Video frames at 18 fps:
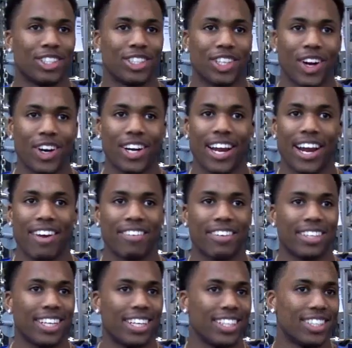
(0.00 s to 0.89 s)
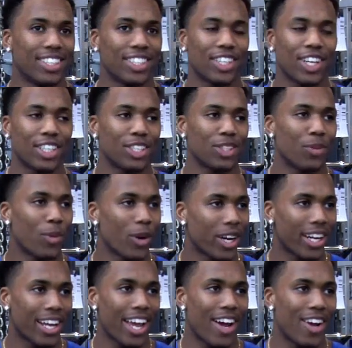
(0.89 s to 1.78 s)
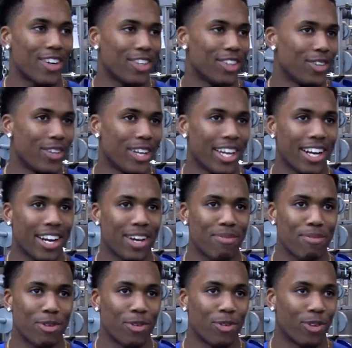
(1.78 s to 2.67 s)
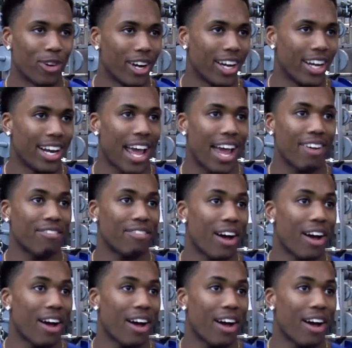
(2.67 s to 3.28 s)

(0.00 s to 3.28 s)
start everything. You start your workout, you get up, you run at